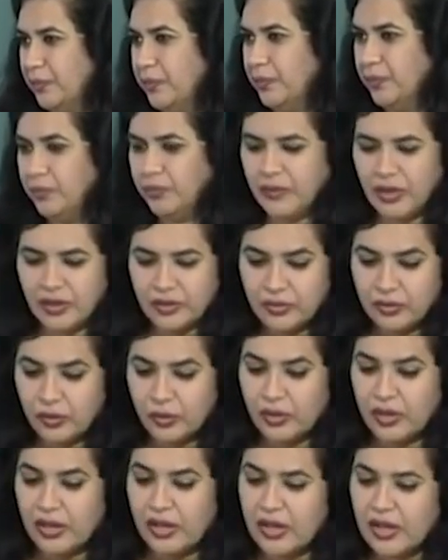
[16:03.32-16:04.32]
Hmm?
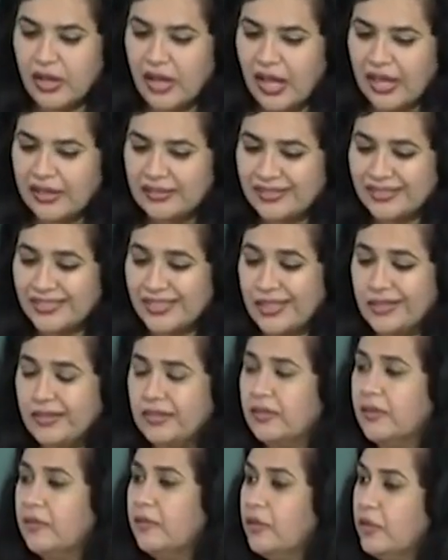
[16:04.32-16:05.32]
So,
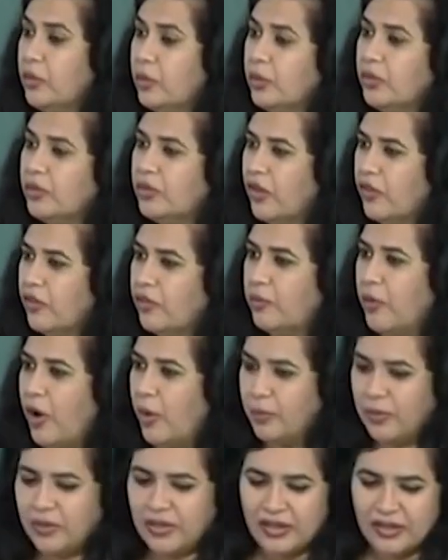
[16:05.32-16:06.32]
extensive use of
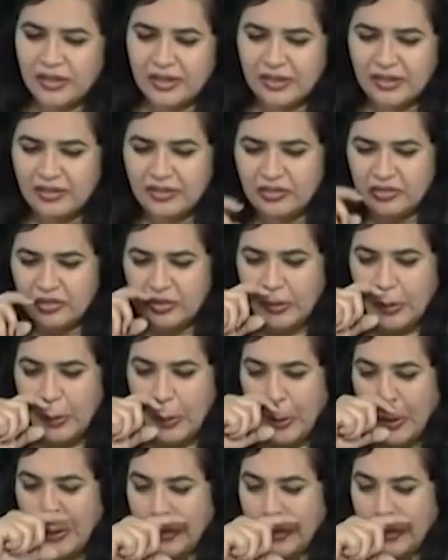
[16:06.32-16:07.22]
popular culture,